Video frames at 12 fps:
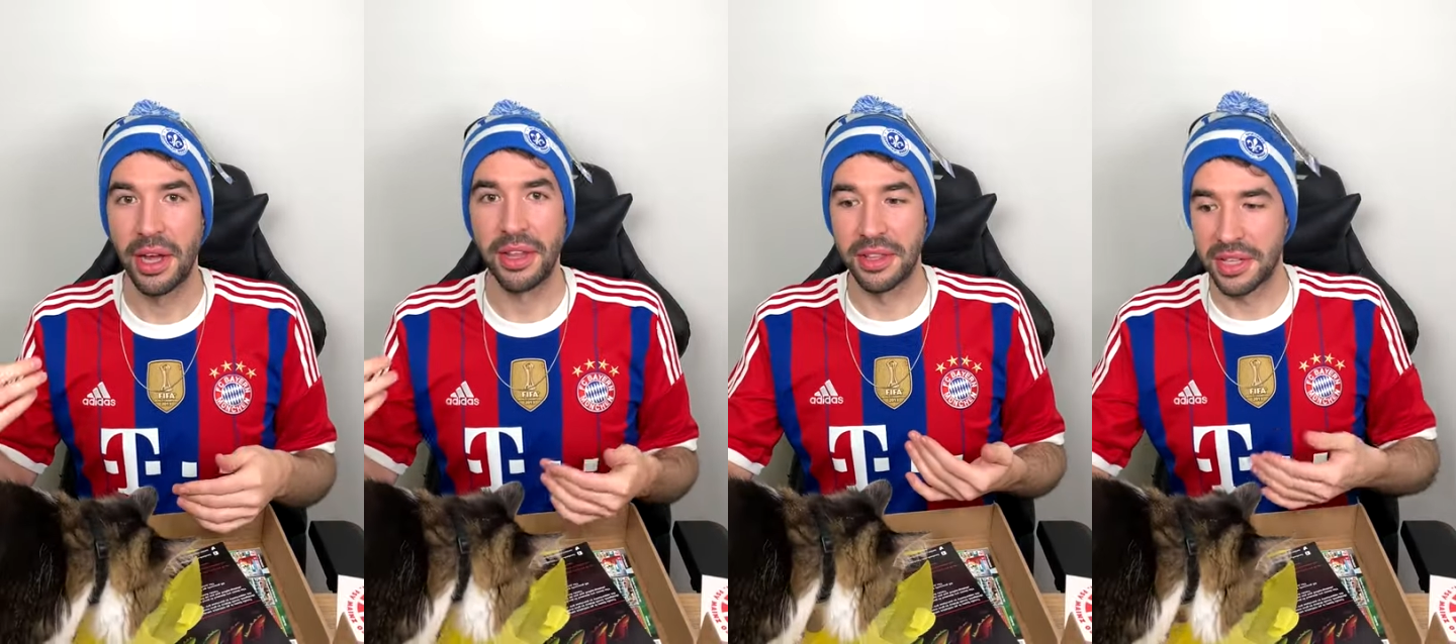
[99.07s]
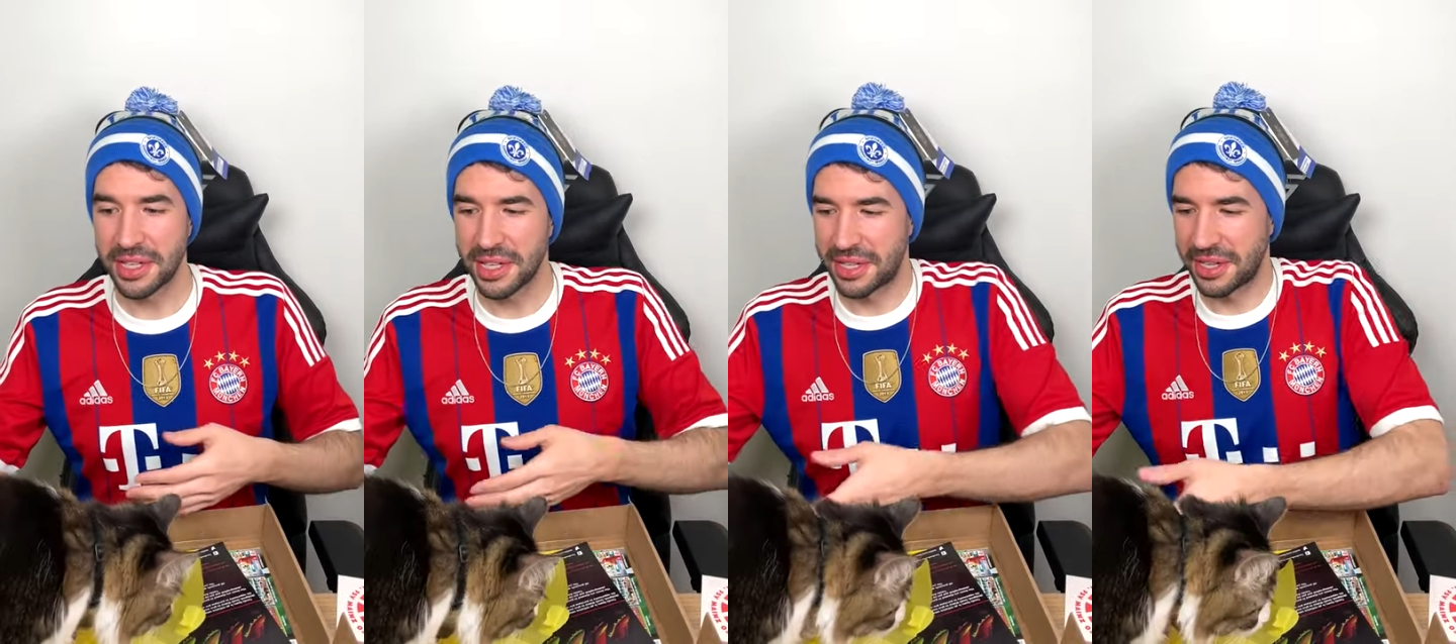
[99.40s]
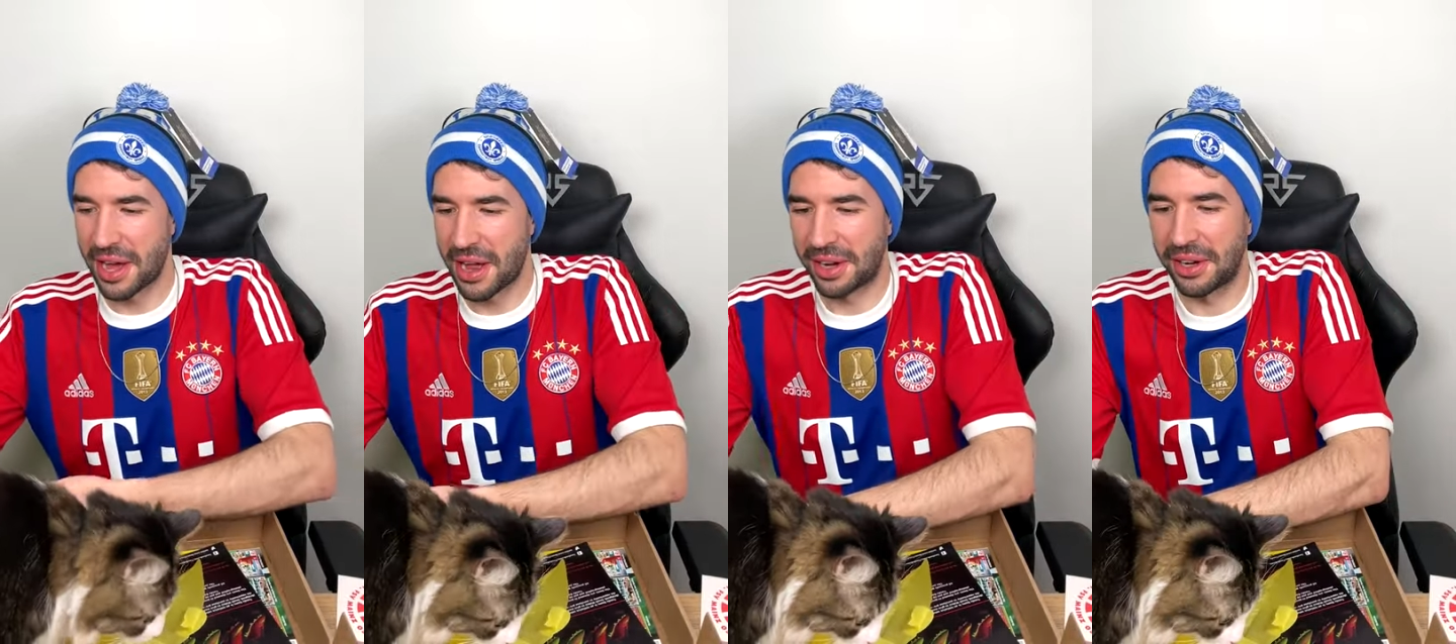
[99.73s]
And this is
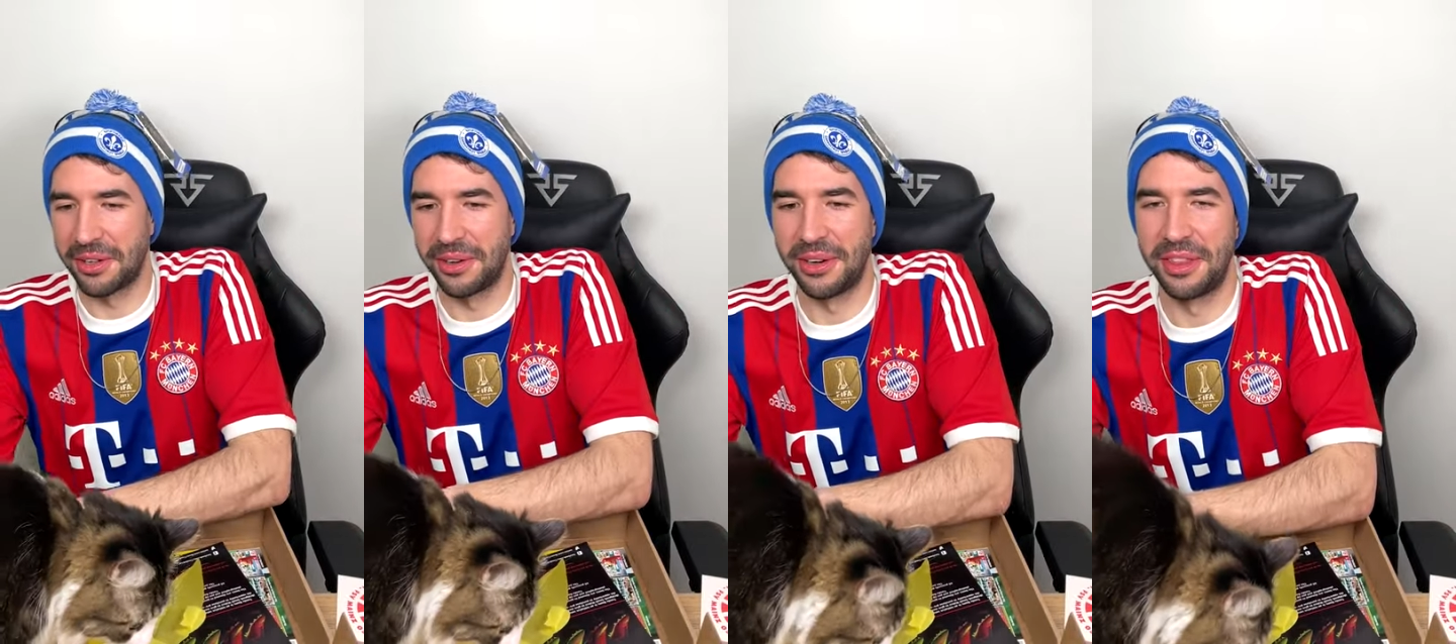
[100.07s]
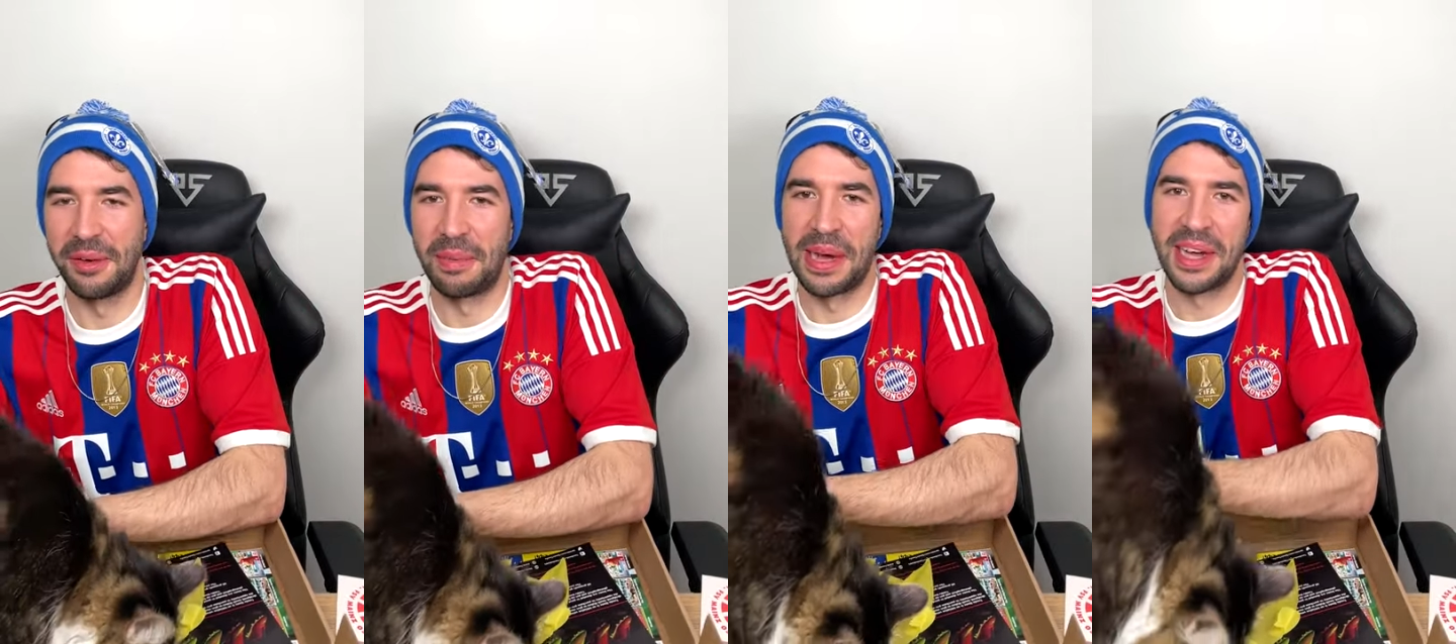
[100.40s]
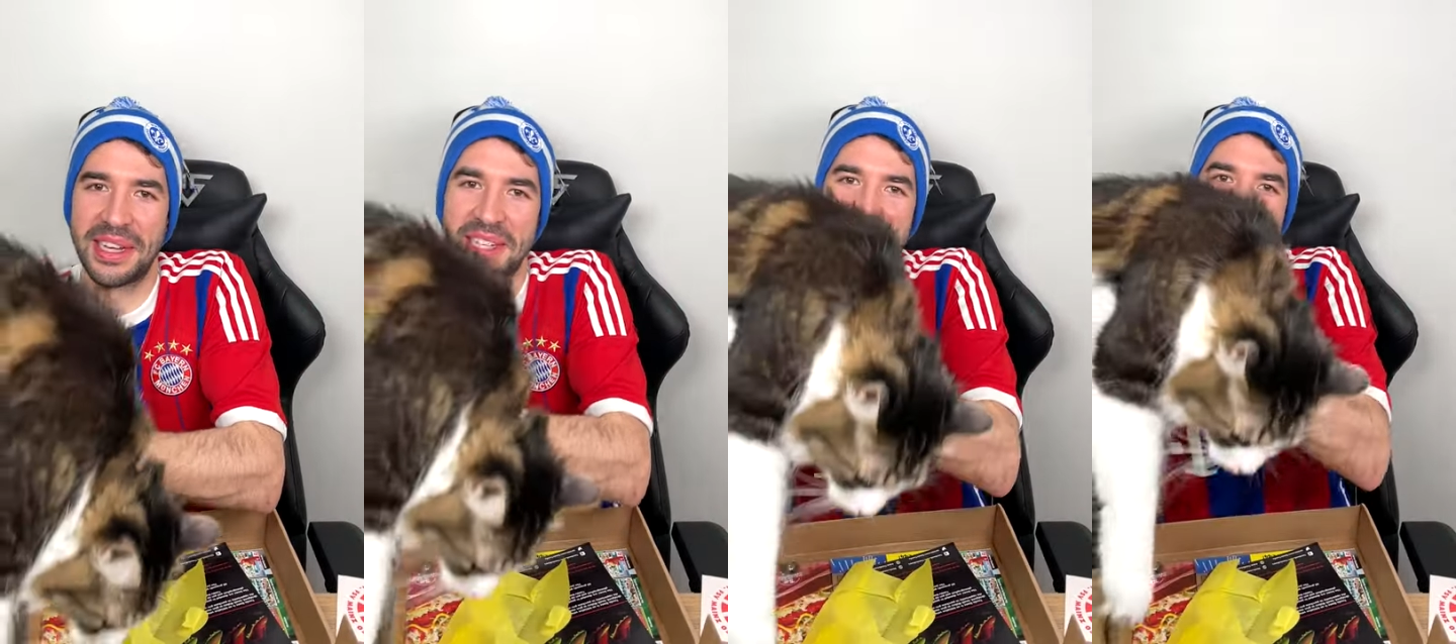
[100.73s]
not included in the
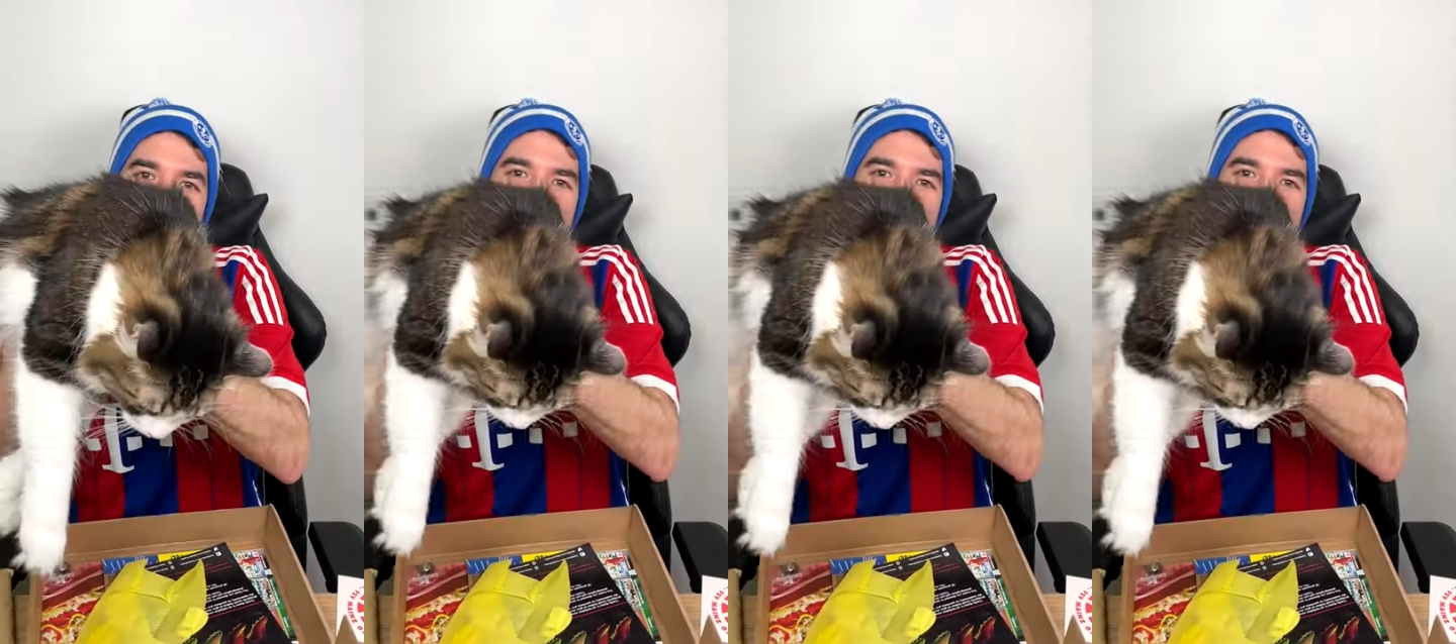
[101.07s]
box. This